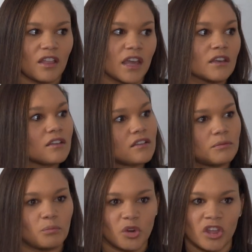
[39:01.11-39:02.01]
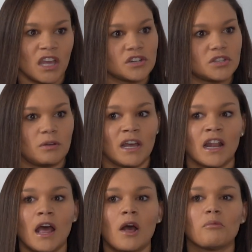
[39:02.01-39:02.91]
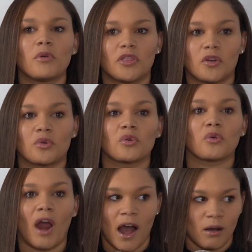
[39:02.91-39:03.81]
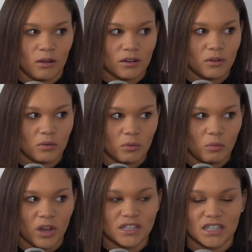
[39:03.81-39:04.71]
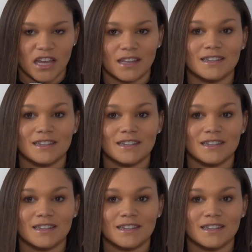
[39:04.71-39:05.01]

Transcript: like really into it. But the crowd was like